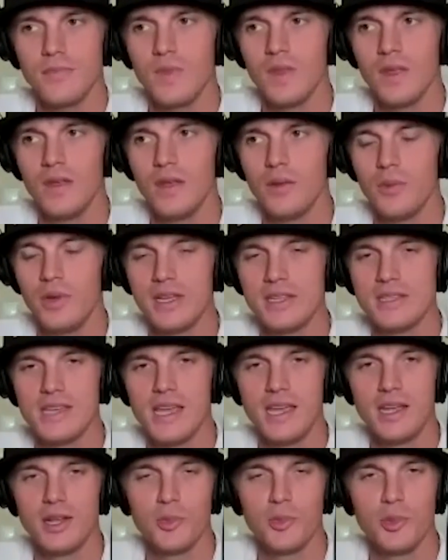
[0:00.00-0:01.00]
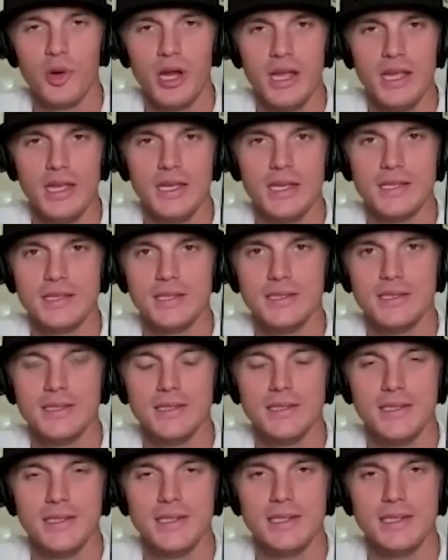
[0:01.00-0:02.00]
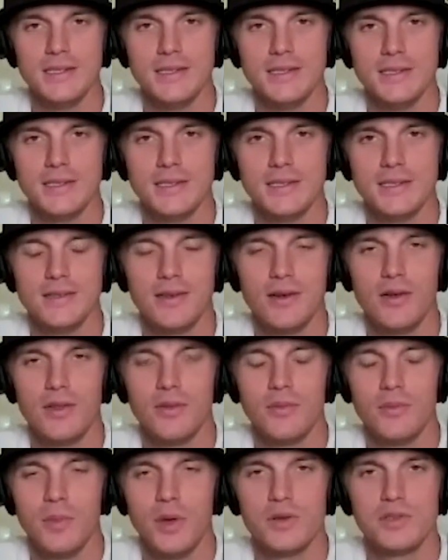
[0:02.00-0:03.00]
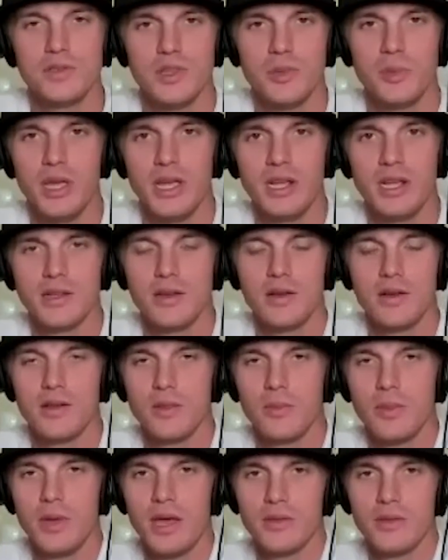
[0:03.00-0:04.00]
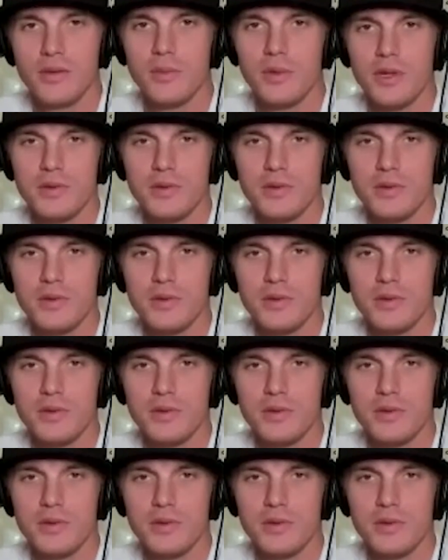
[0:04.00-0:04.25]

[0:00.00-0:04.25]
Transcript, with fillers: and we had taken a break, and uh, all the, most of the band had gone to the bathroom.